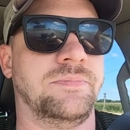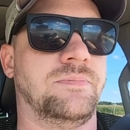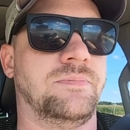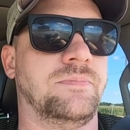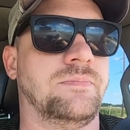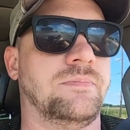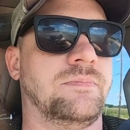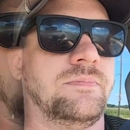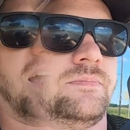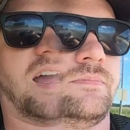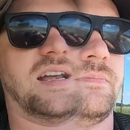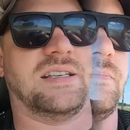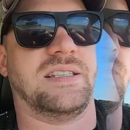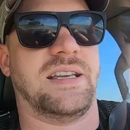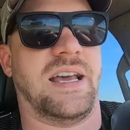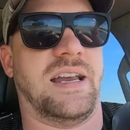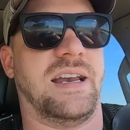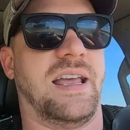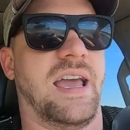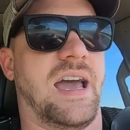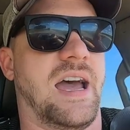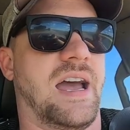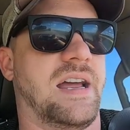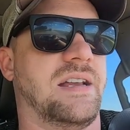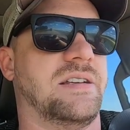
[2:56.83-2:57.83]
So like I
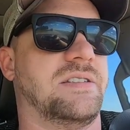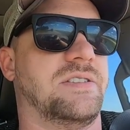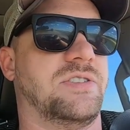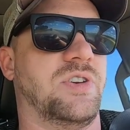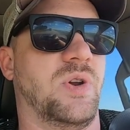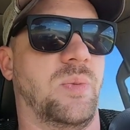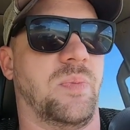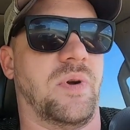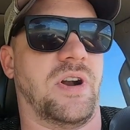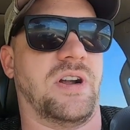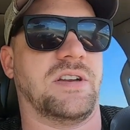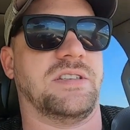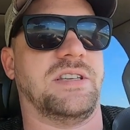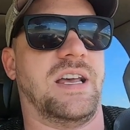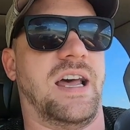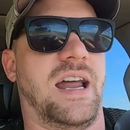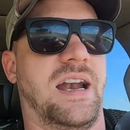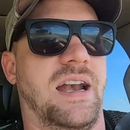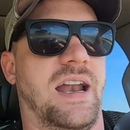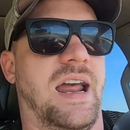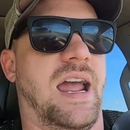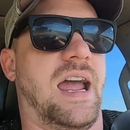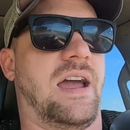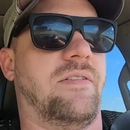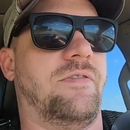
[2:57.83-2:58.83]
said, guys, super
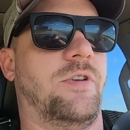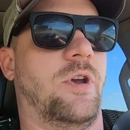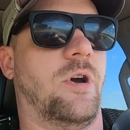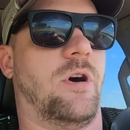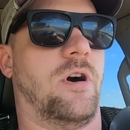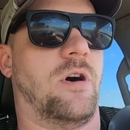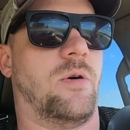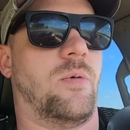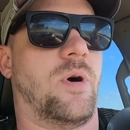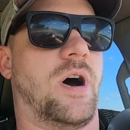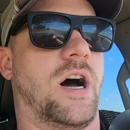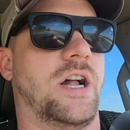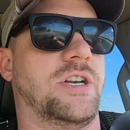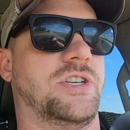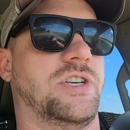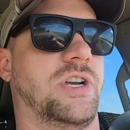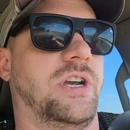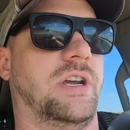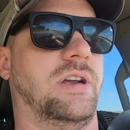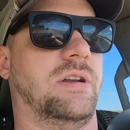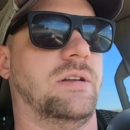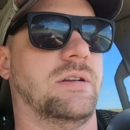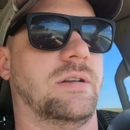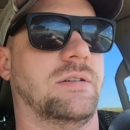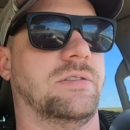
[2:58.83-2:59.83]
excited to have you all
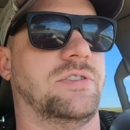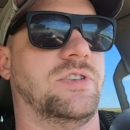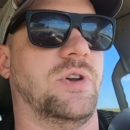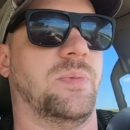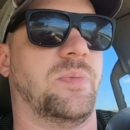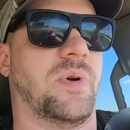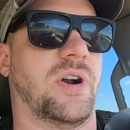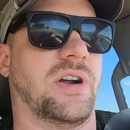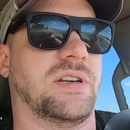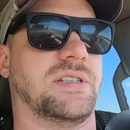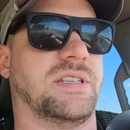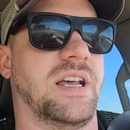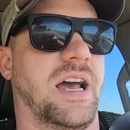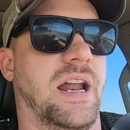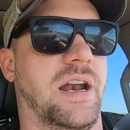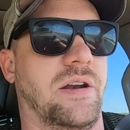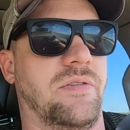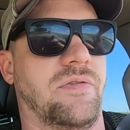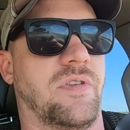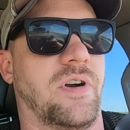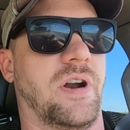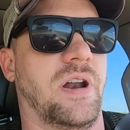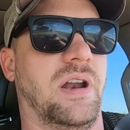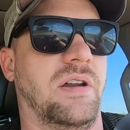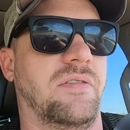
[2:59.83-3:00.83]
watching. Super
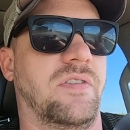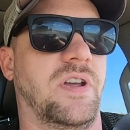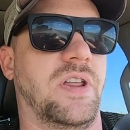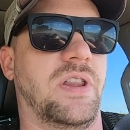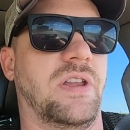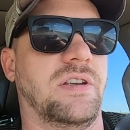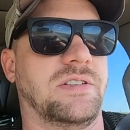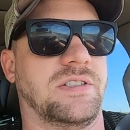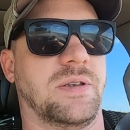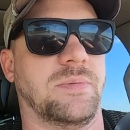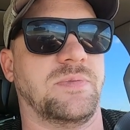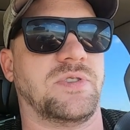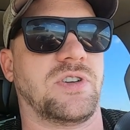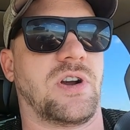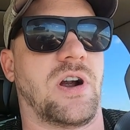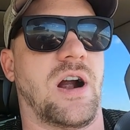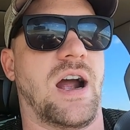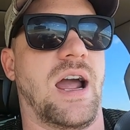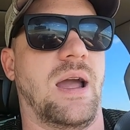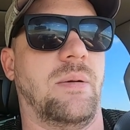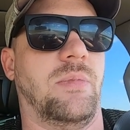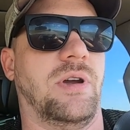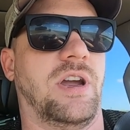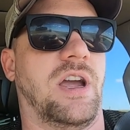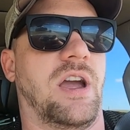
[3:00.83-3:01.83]
excited for any of you that
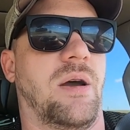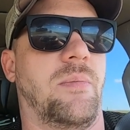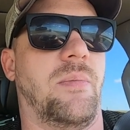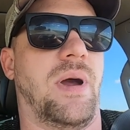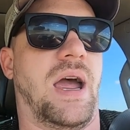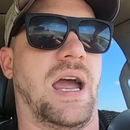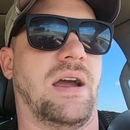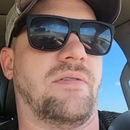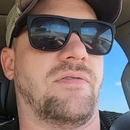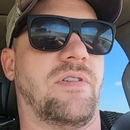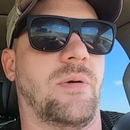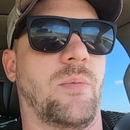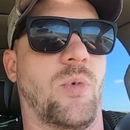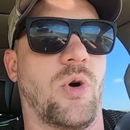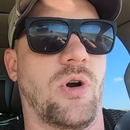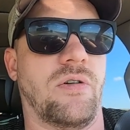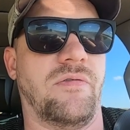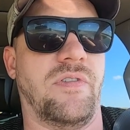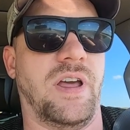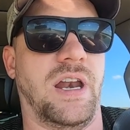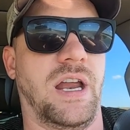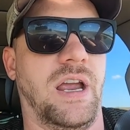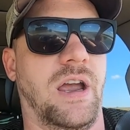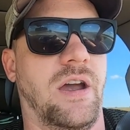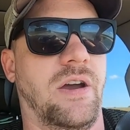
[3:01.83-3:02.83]
subscribe and come back for
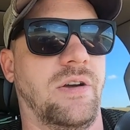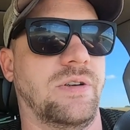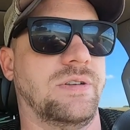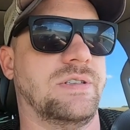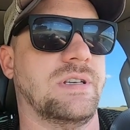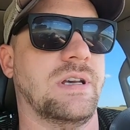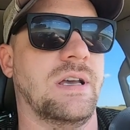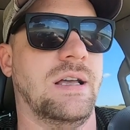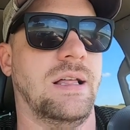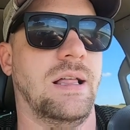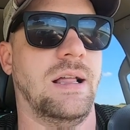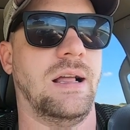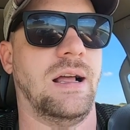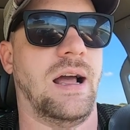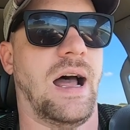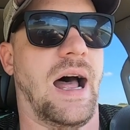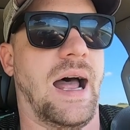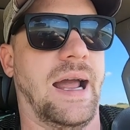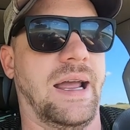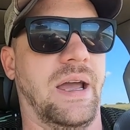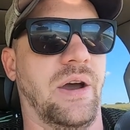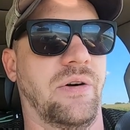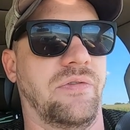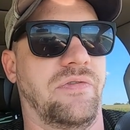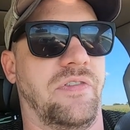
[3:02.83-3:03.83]
more videos.
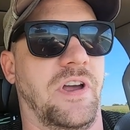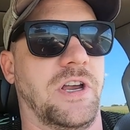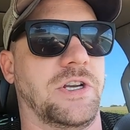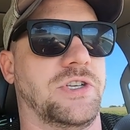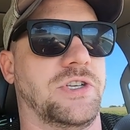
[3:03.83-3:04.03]
I go